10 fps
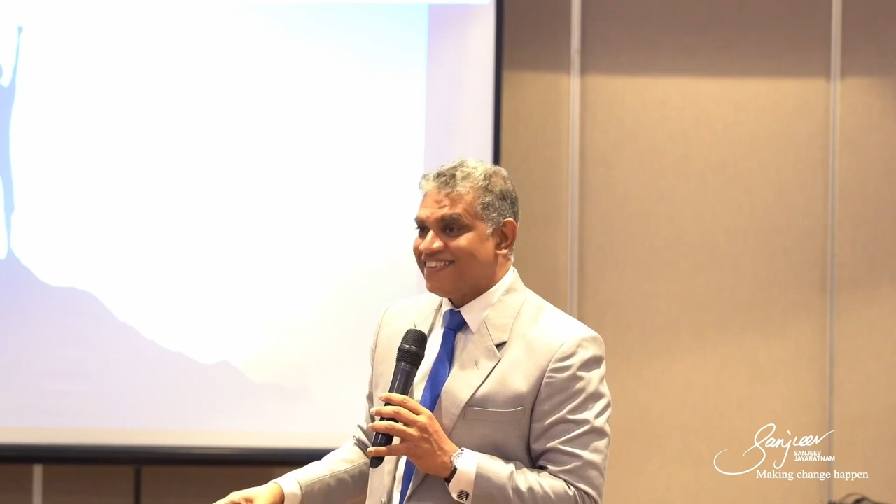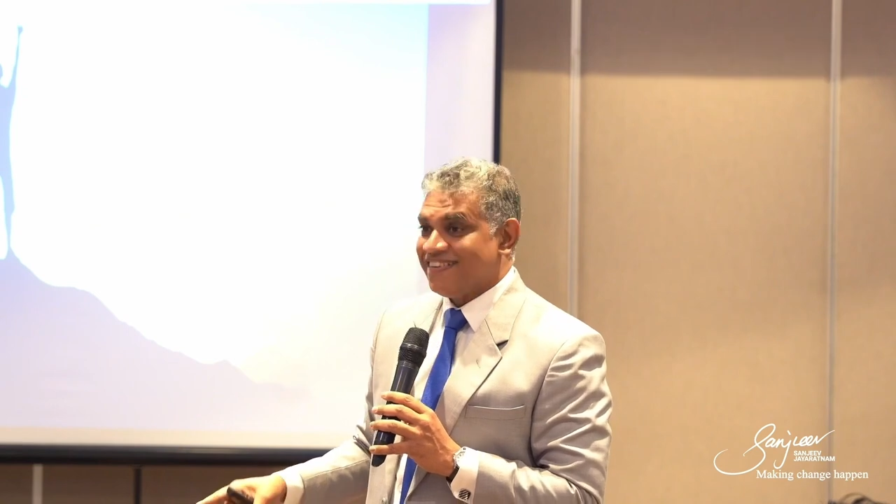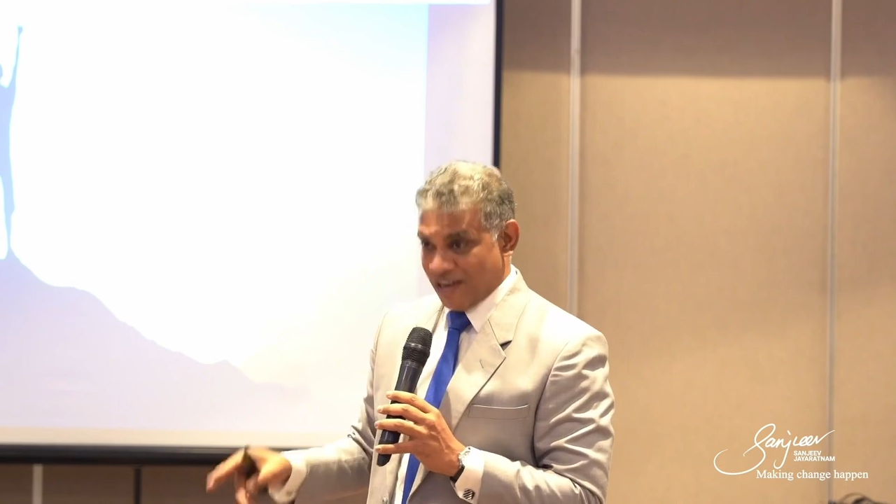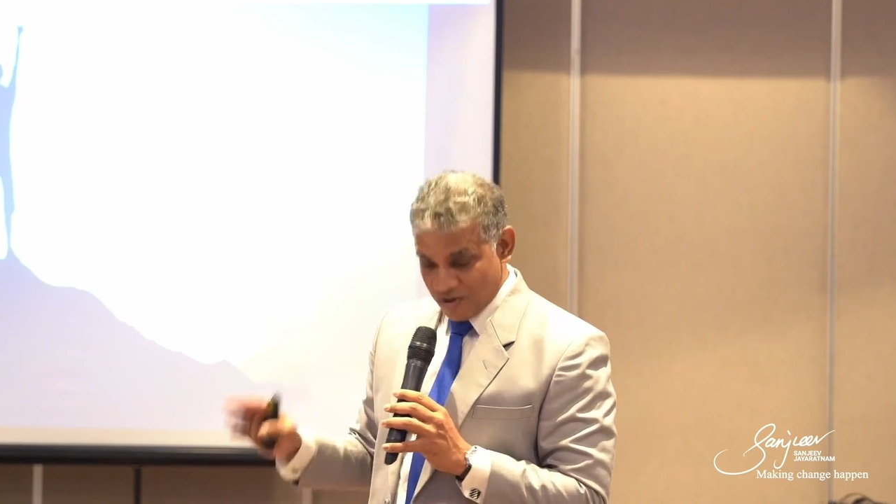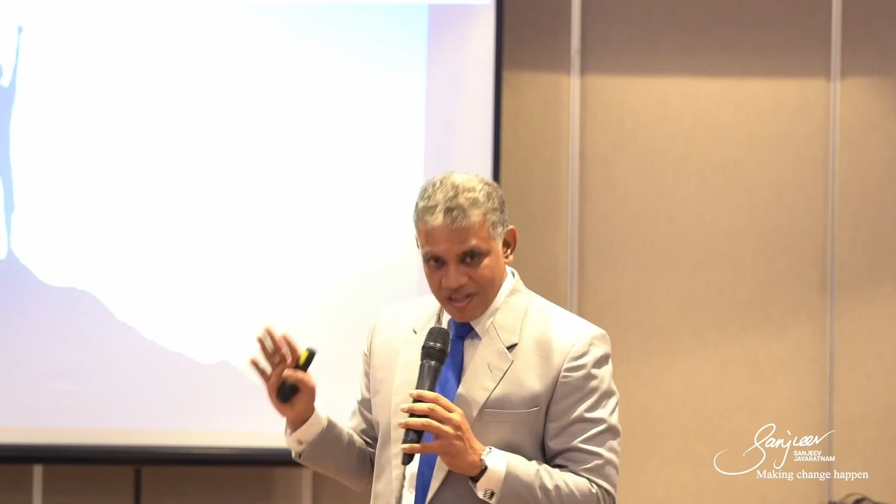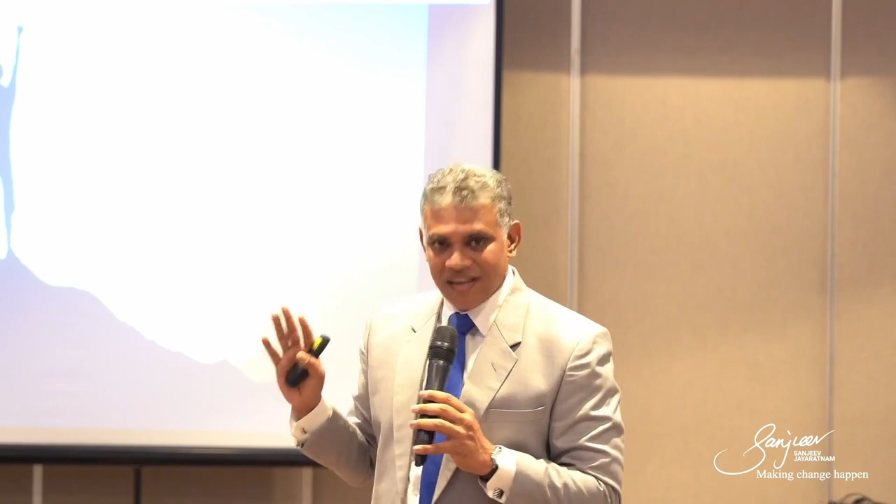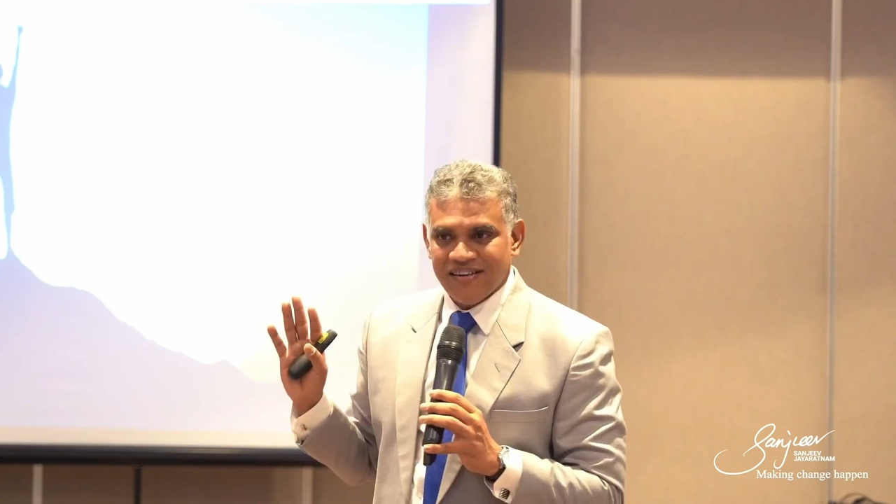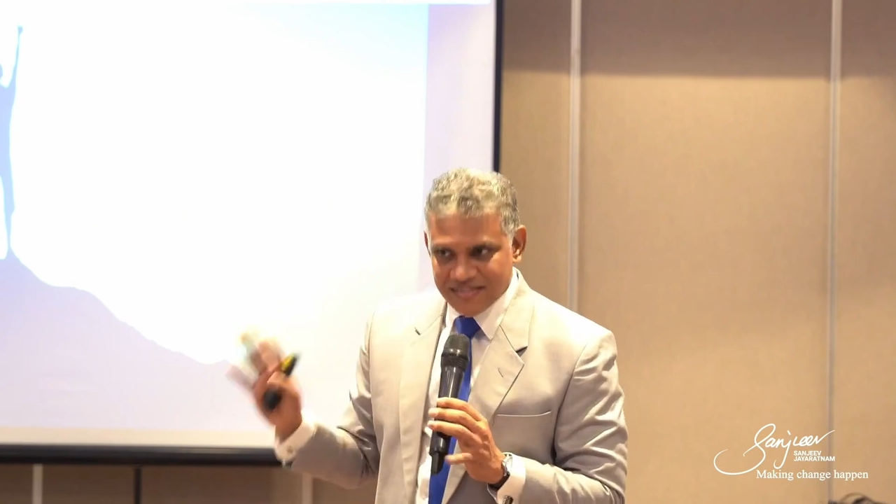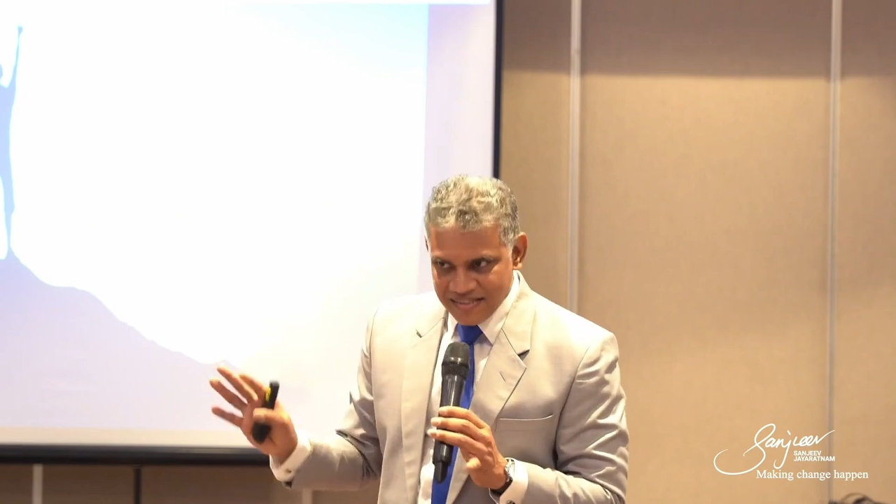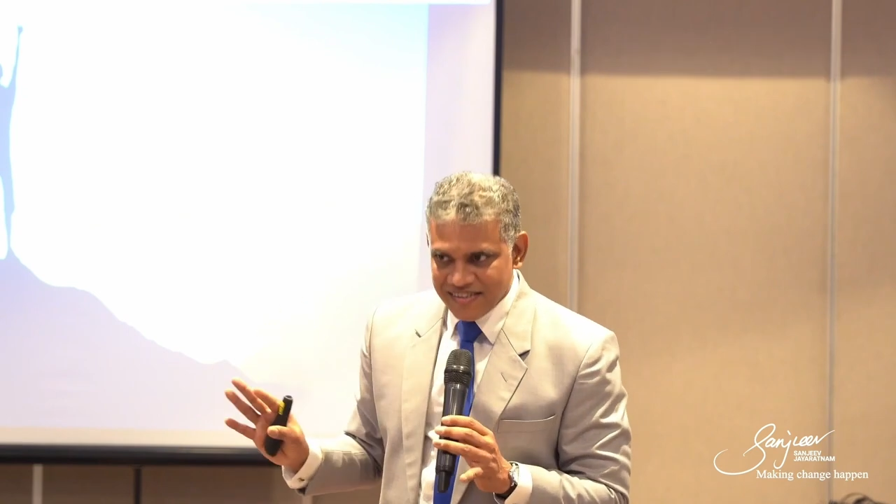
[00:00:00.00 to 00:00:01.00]
Now they are
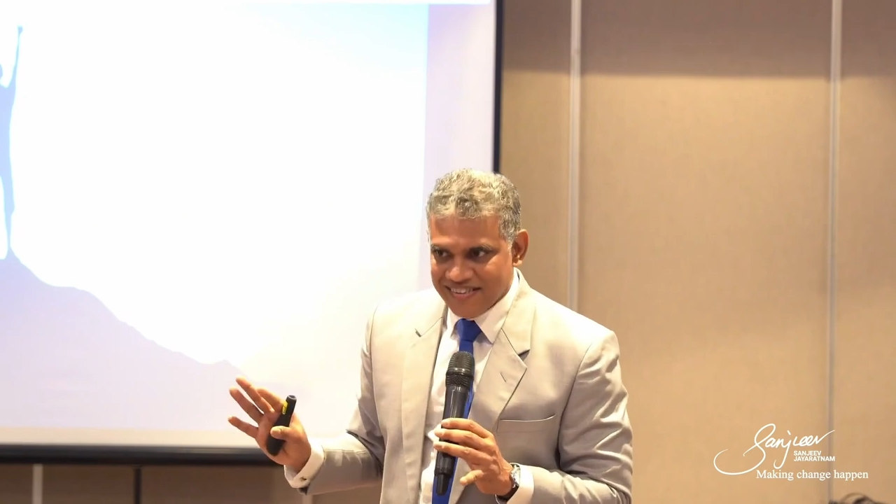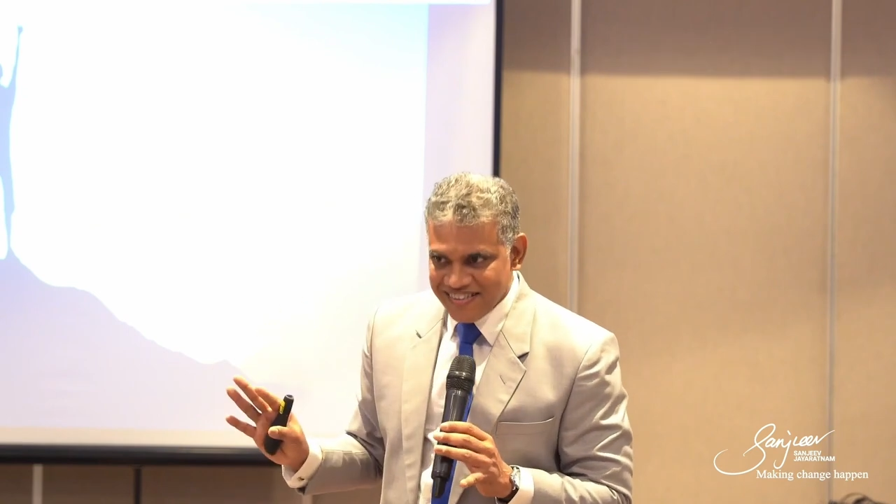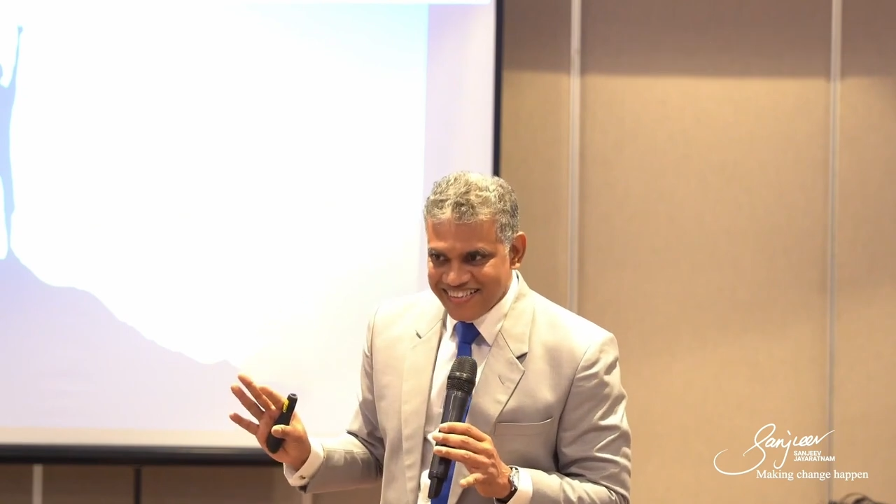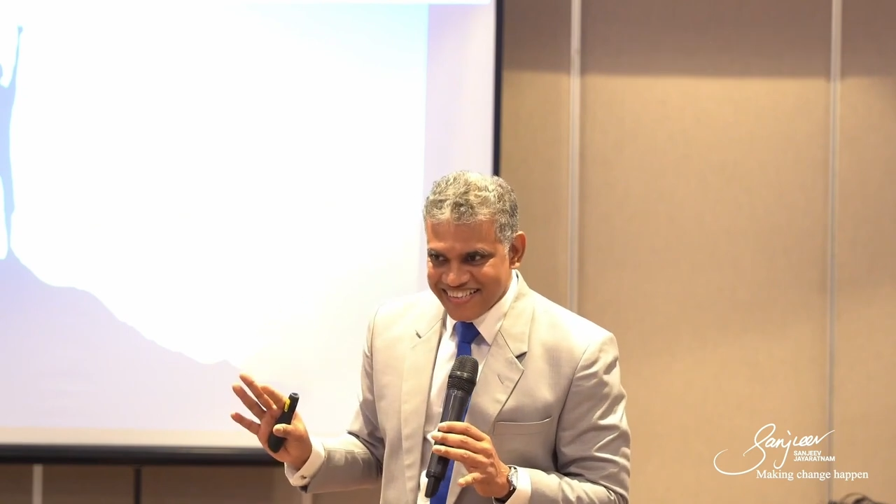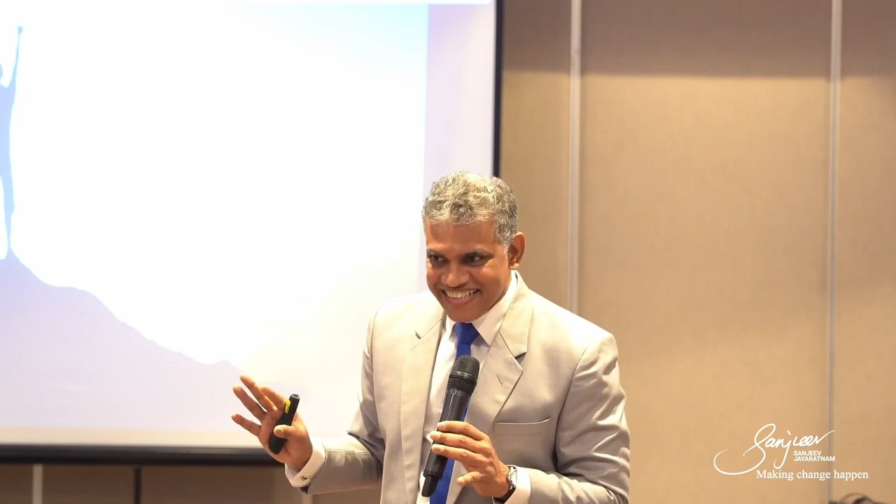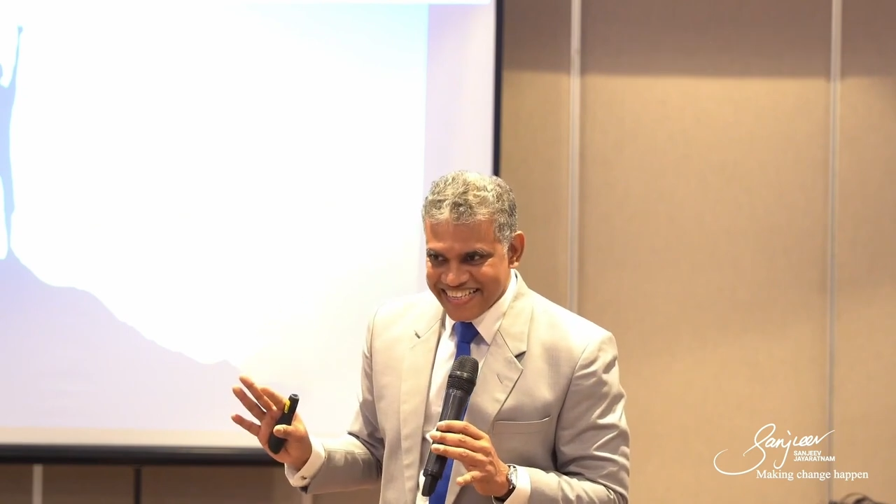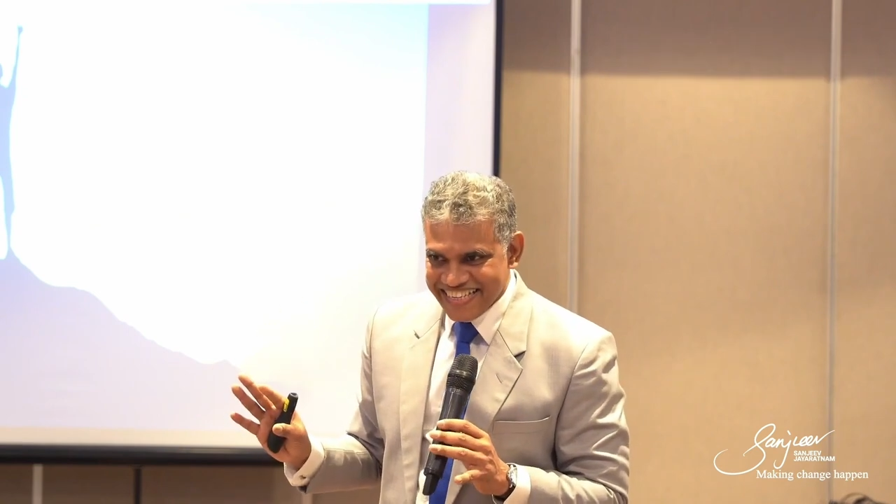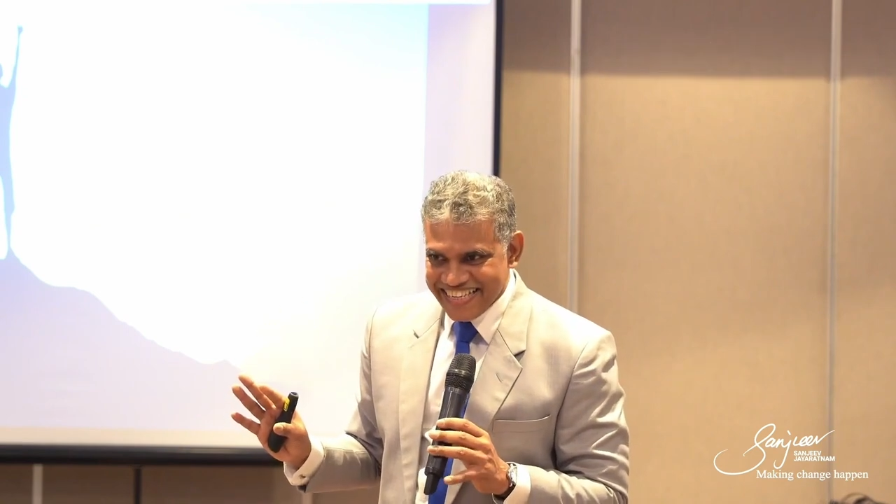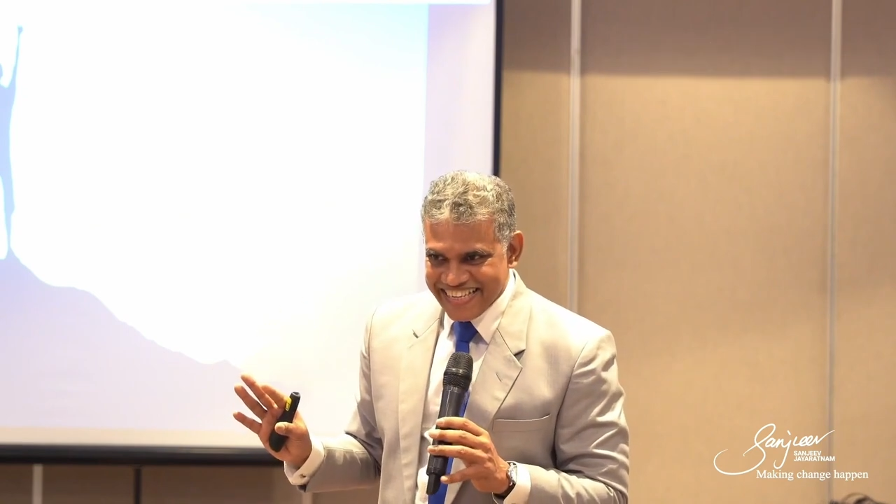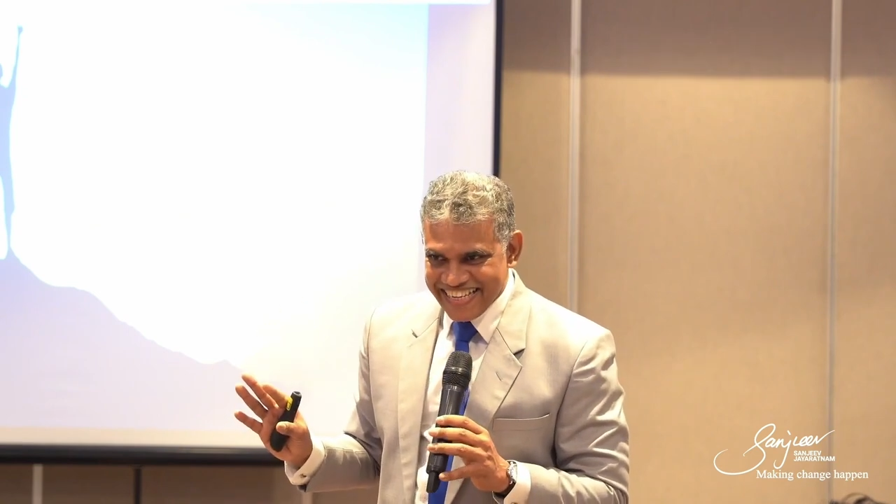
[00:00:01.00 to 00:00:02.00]
listening.
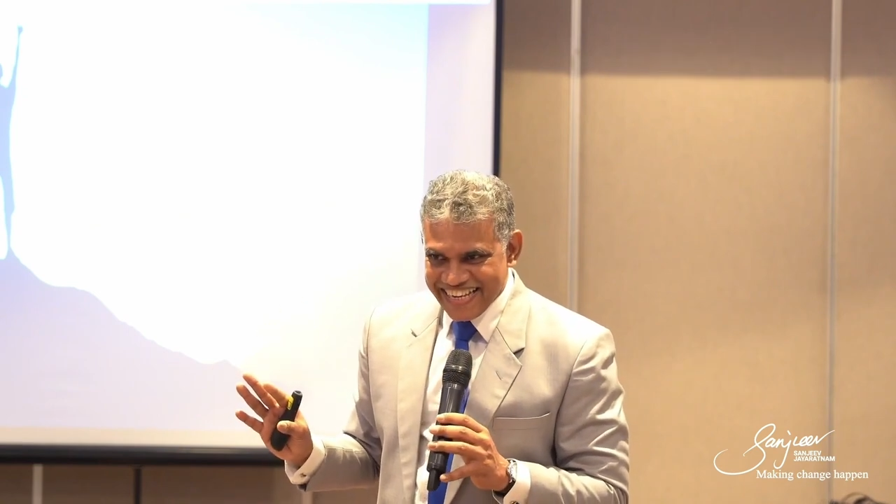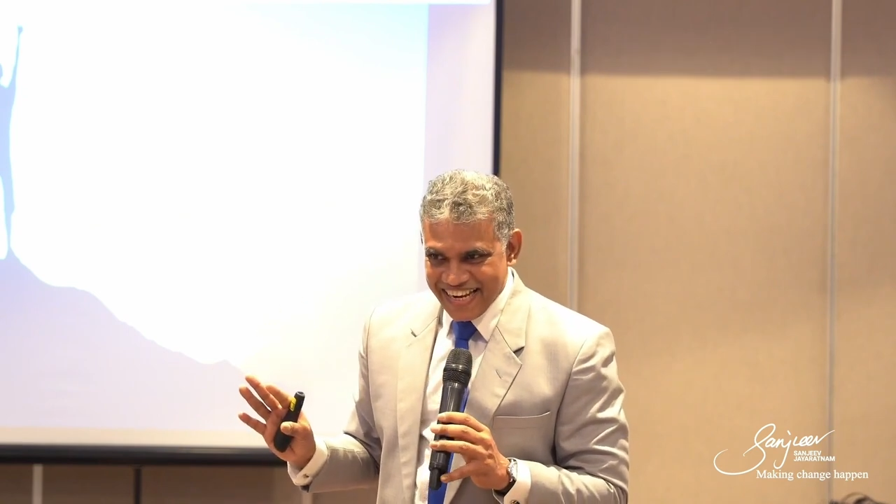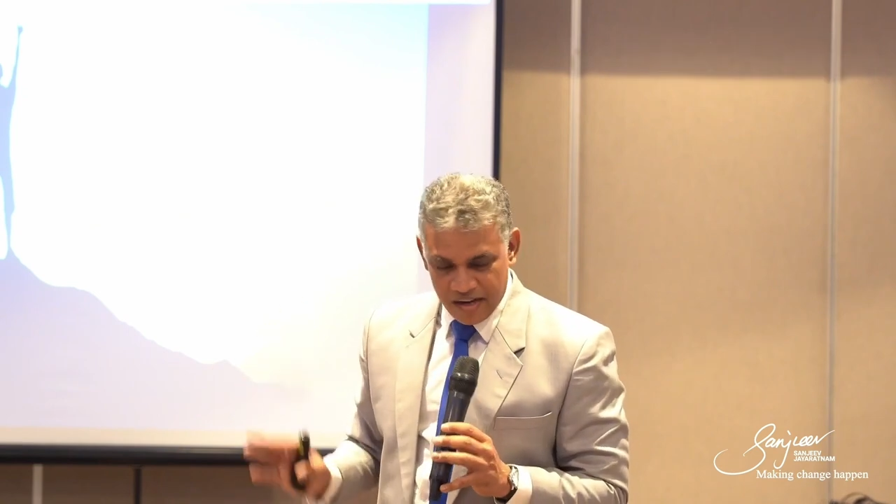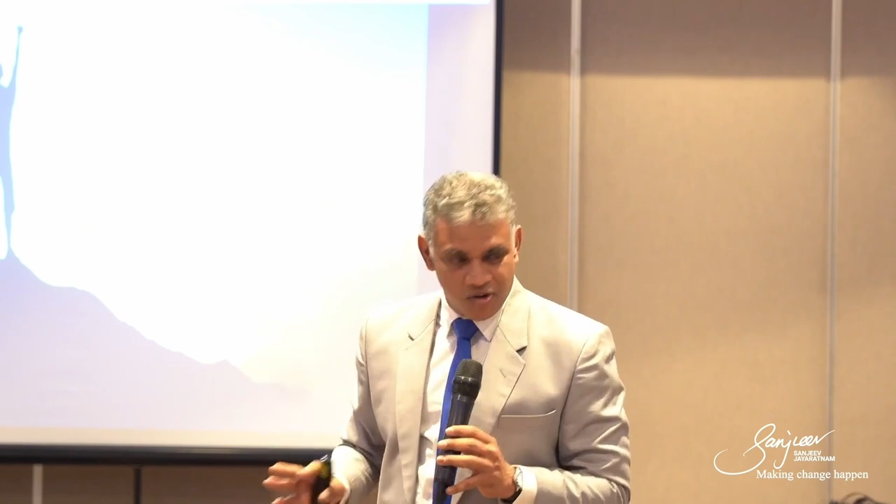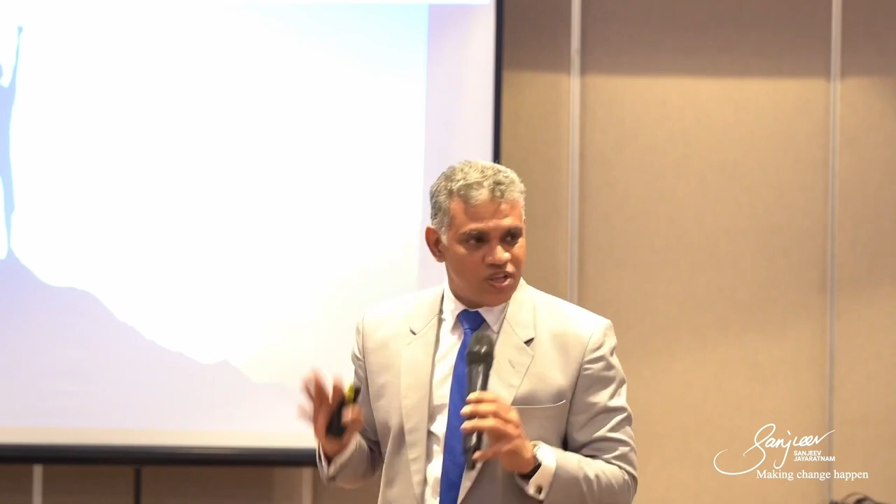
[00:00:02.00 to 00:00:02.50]
Now